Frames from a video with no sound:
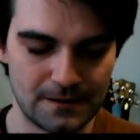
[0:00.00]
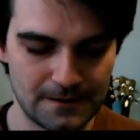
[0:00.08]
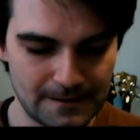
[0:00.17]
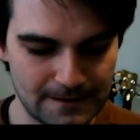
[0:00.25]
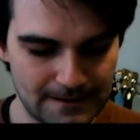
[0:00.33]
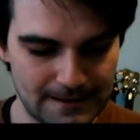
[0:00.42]

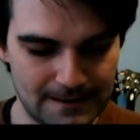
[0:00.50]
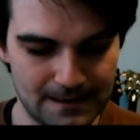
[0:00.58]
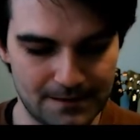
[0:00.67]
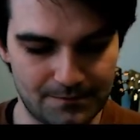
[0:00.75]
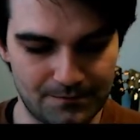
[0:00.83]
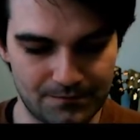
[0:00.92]

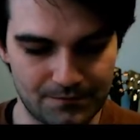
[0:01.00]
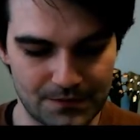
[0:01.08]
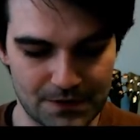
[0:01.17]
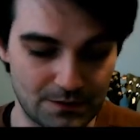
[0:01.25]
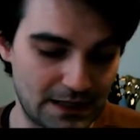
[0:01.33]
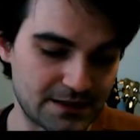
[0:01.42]
So
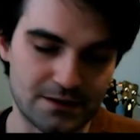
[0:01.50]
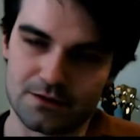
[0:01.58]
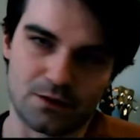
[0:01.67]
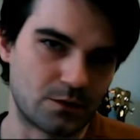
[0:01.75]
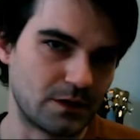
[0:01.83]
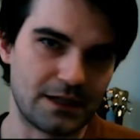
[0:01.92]
that's
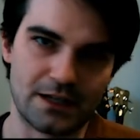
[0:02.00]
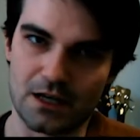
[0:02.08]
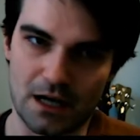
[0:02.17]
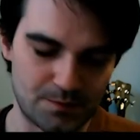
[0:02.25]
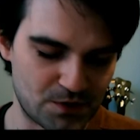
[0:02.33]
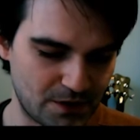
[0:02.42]
totally an
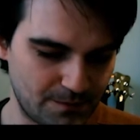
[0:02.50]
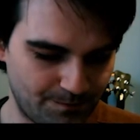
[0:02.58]
option.